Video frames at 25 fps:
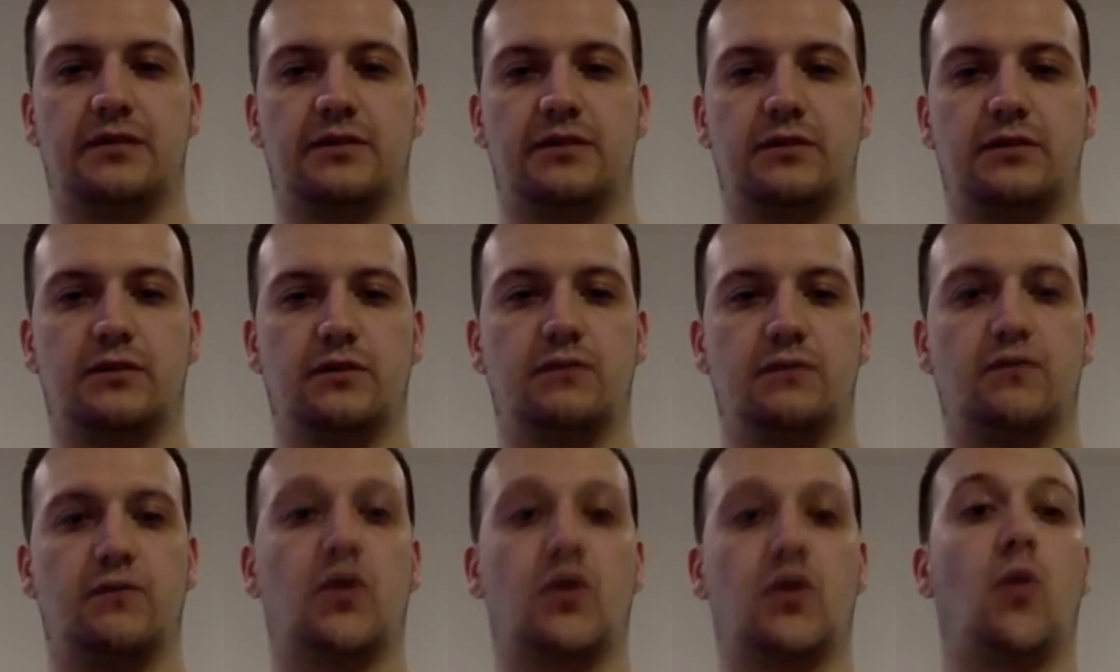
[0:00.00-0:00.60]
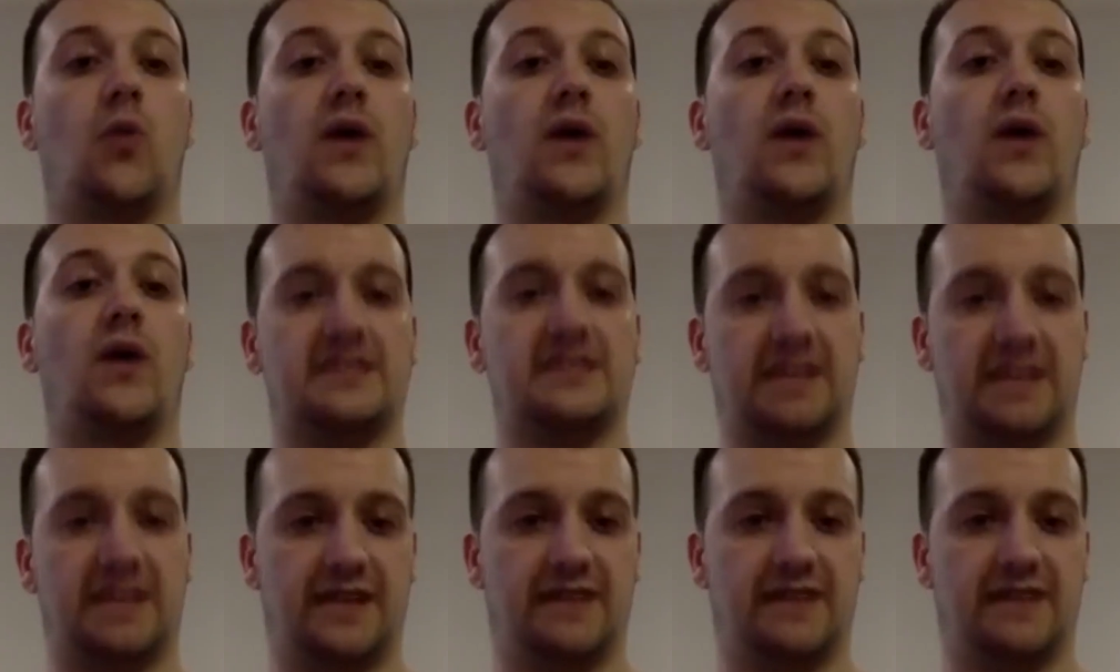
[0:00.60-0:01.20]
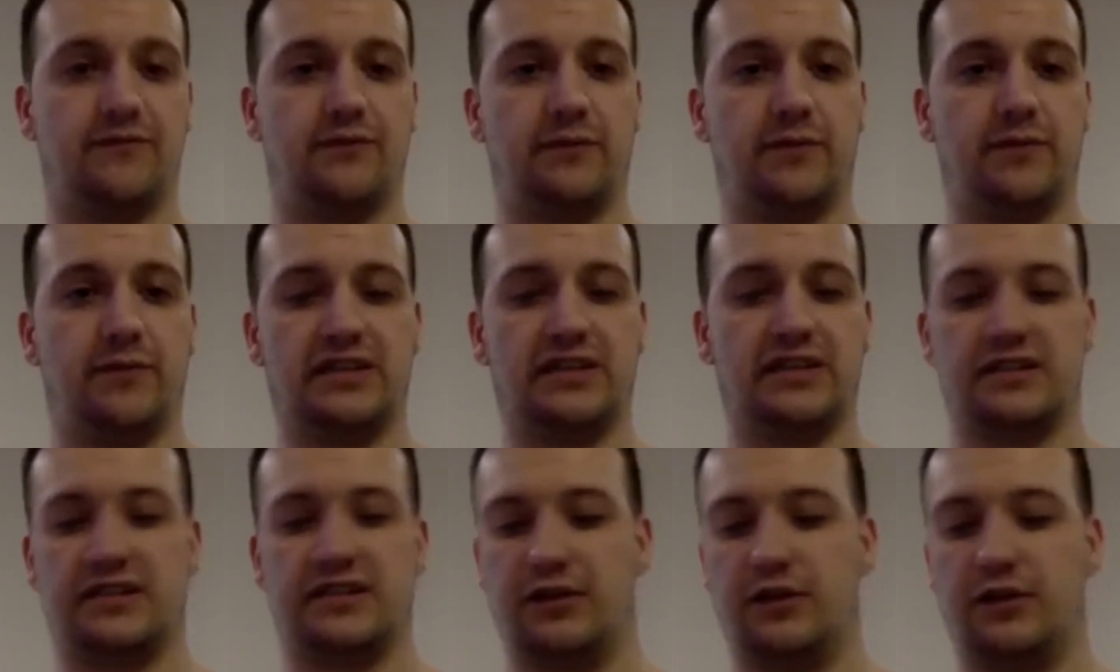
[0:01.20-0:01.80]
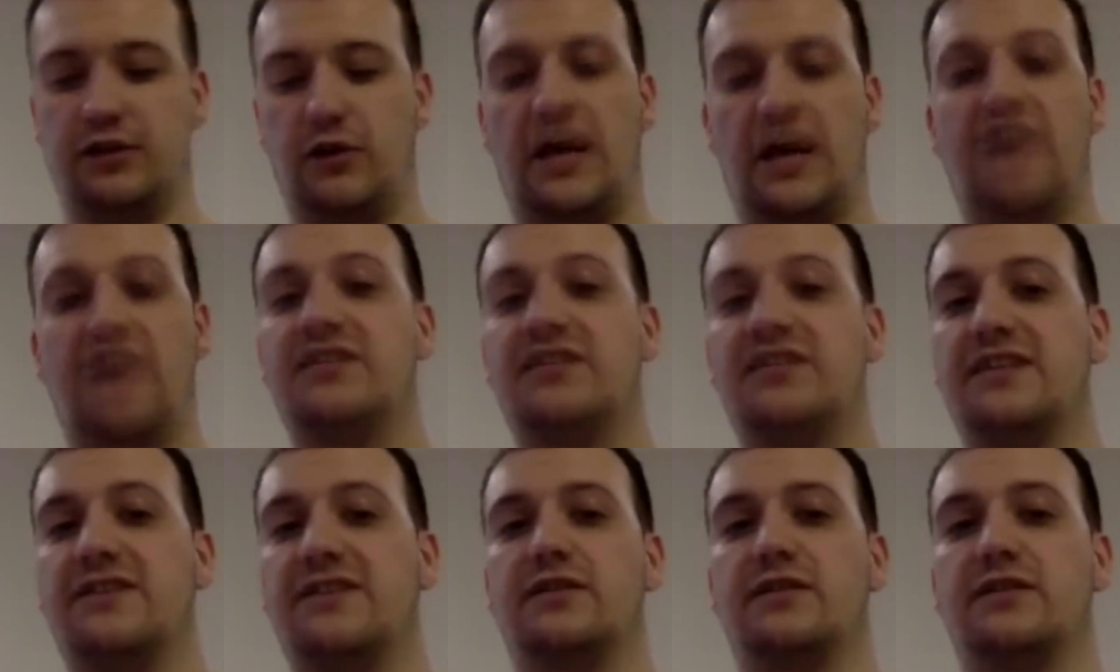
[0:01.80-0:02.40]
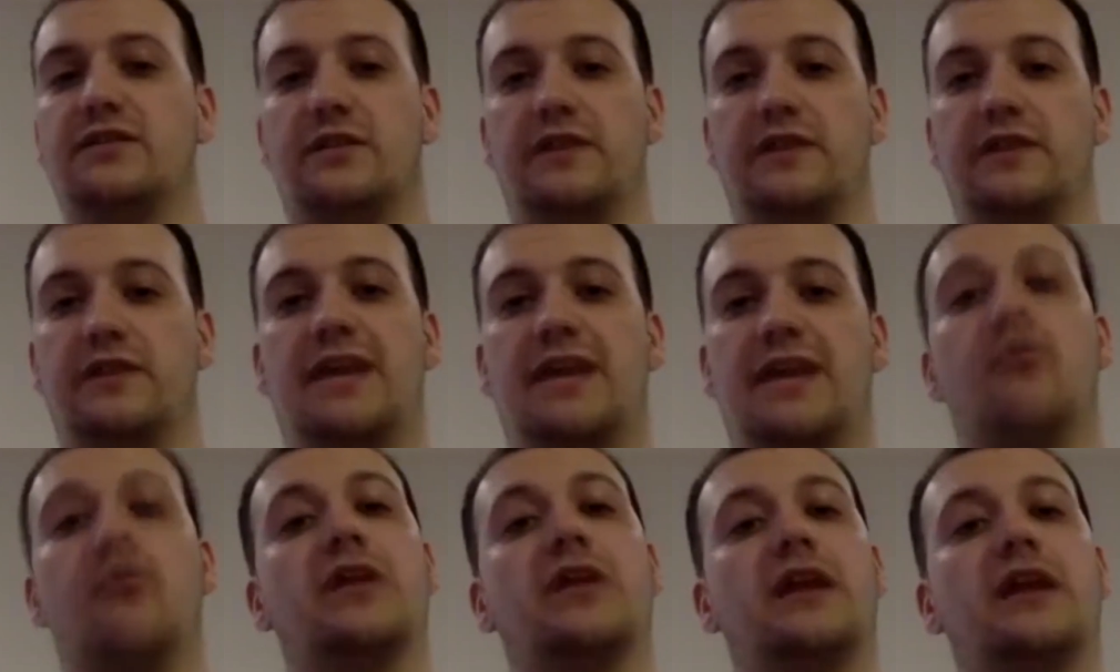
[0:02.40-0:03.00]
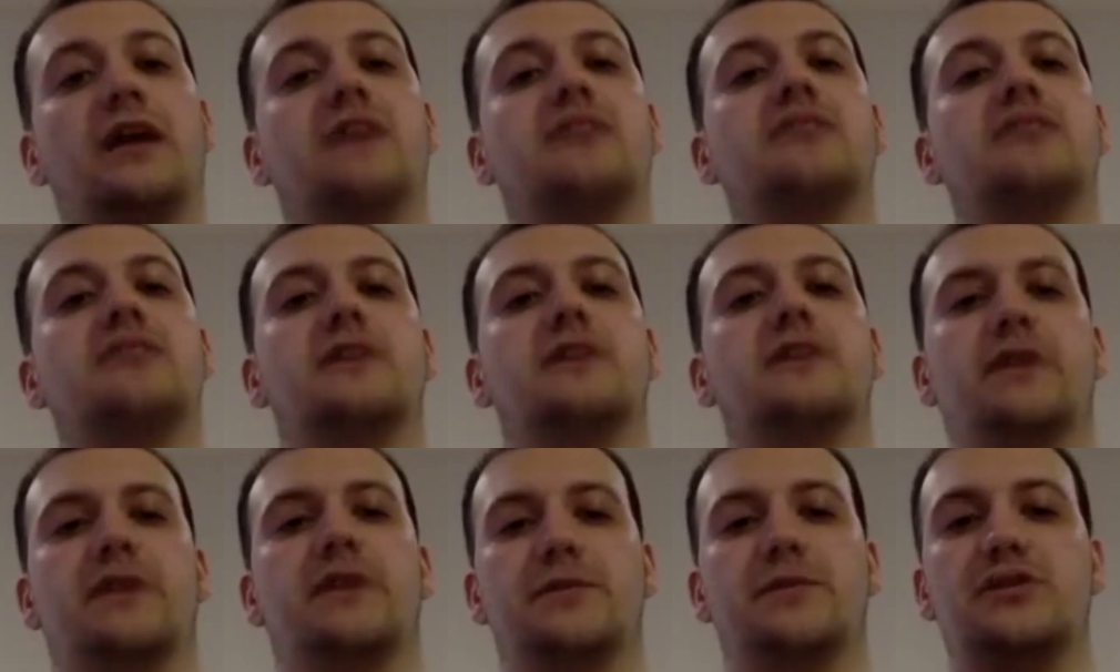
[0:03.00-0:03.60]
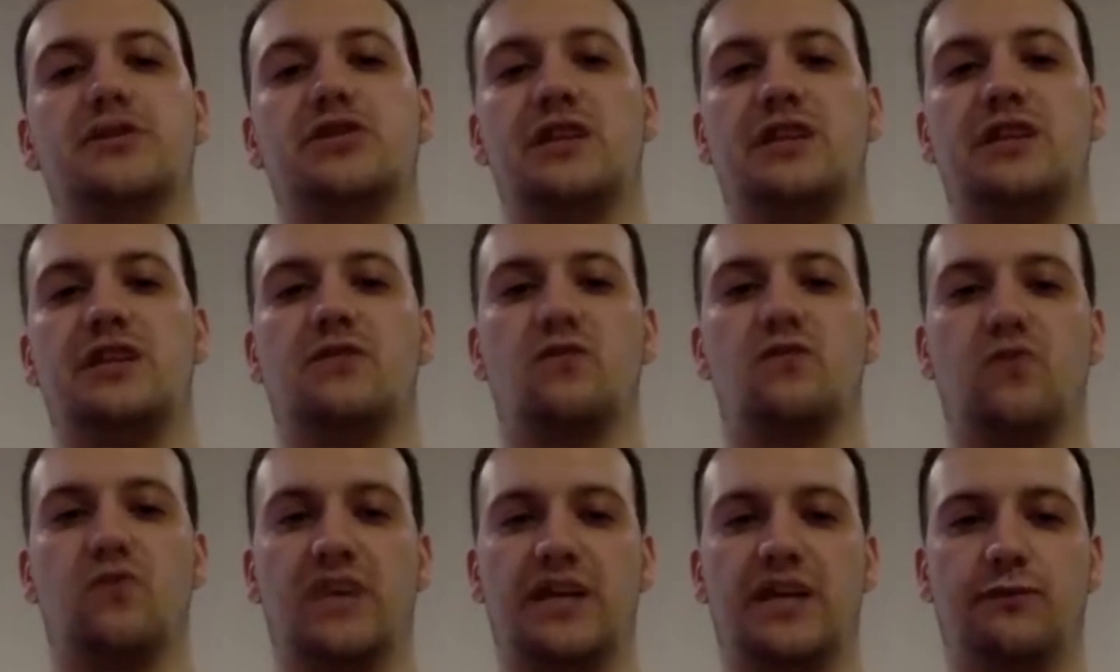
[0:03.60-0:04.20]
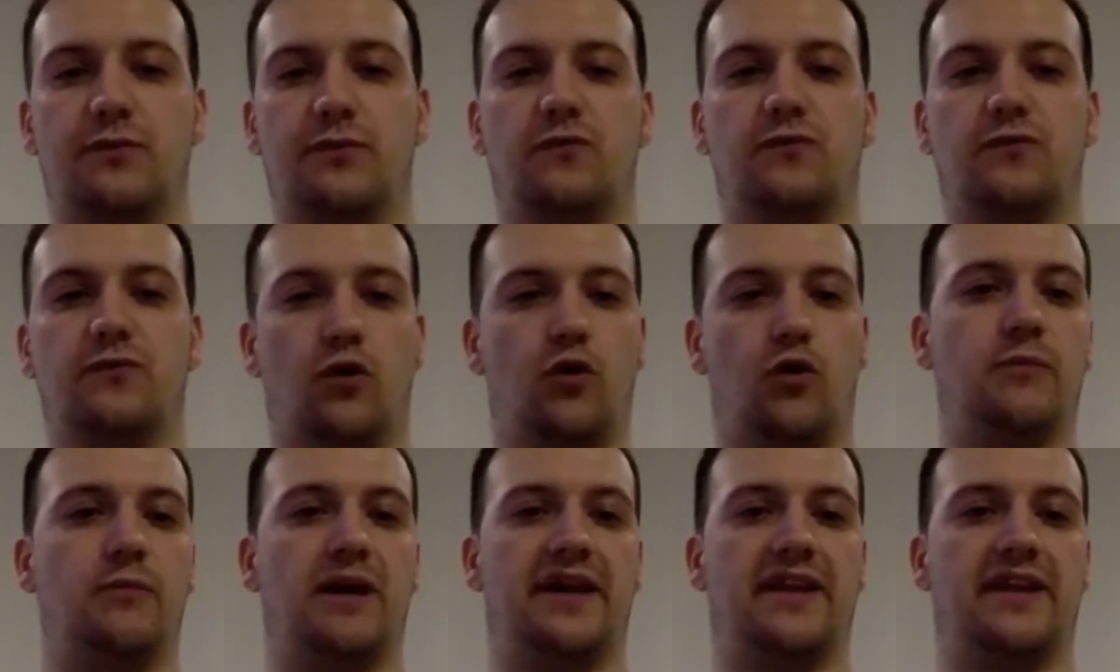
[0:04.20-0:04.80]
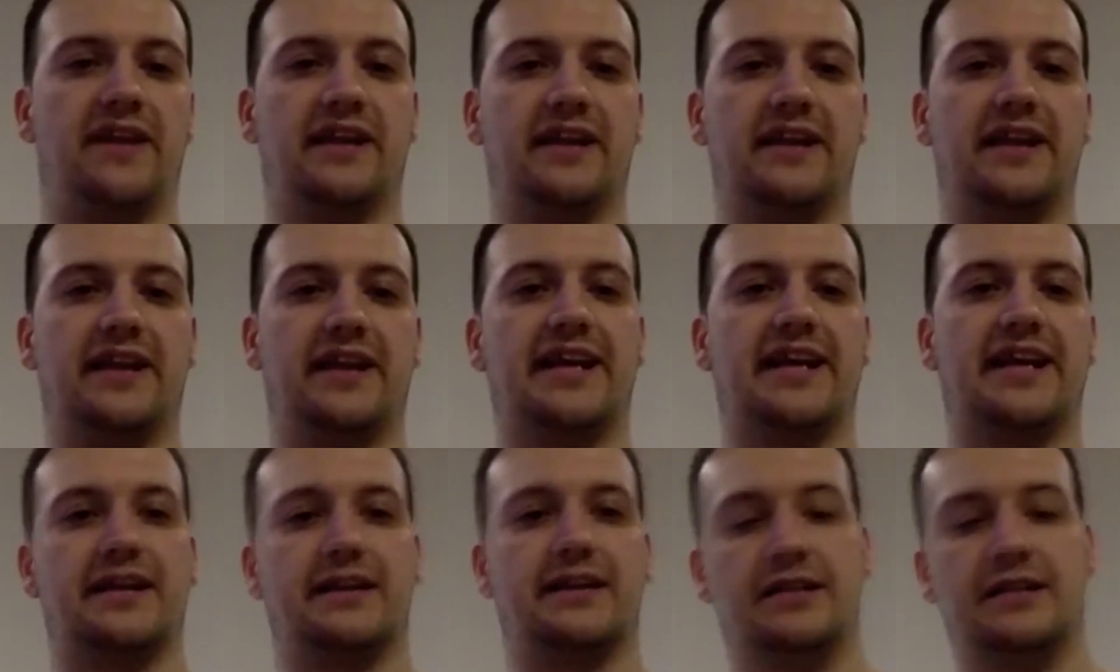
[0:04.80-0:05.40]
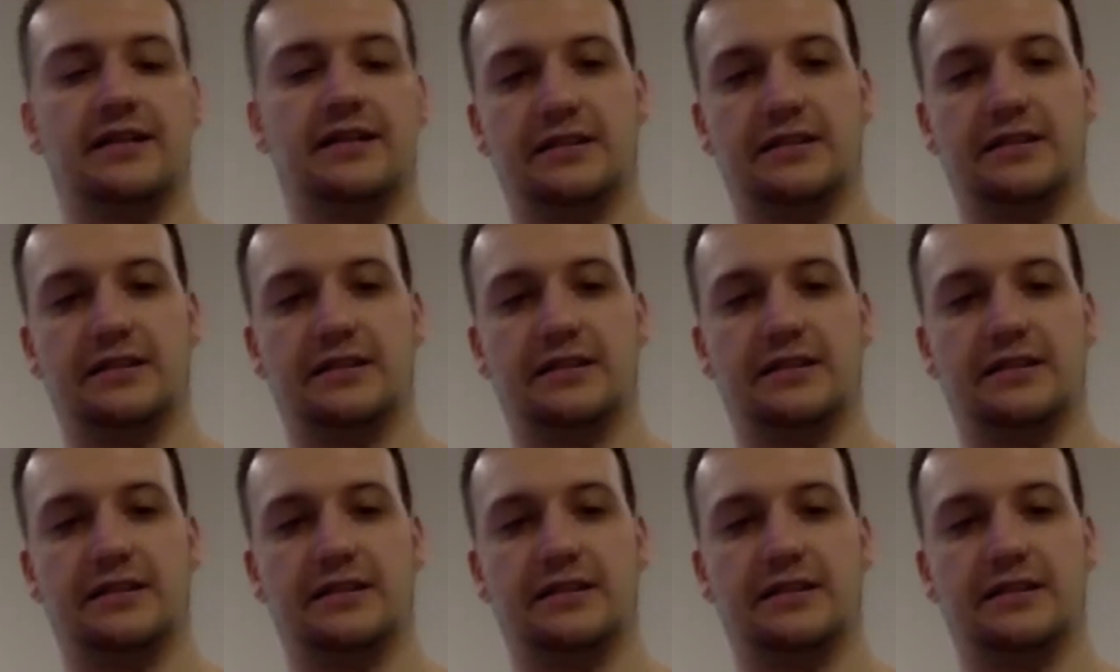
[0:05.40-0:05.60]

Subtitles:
to request that information, and you have to give it to them or the ICO in a machine readable format that they can